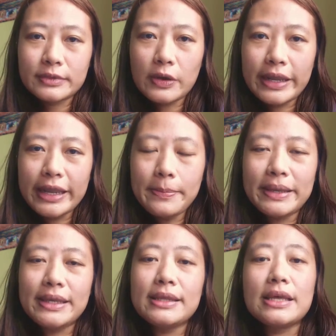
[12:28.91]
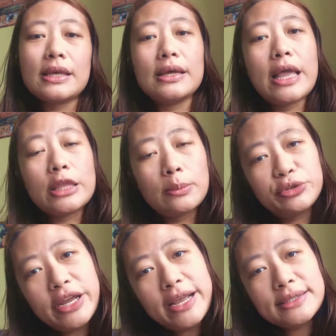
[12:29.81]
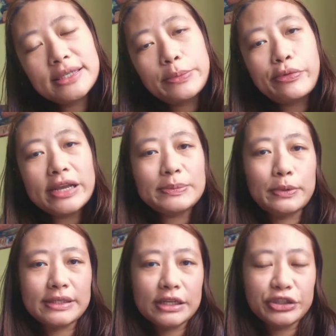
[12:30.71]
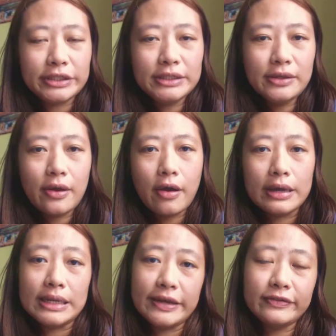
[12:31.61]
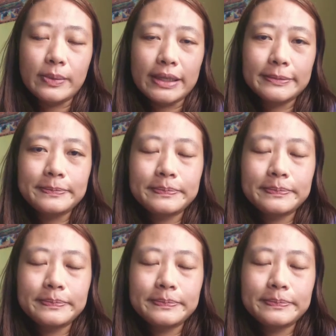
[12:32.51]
Okay, be it a, uh, an object, a prized possession, or a loved one.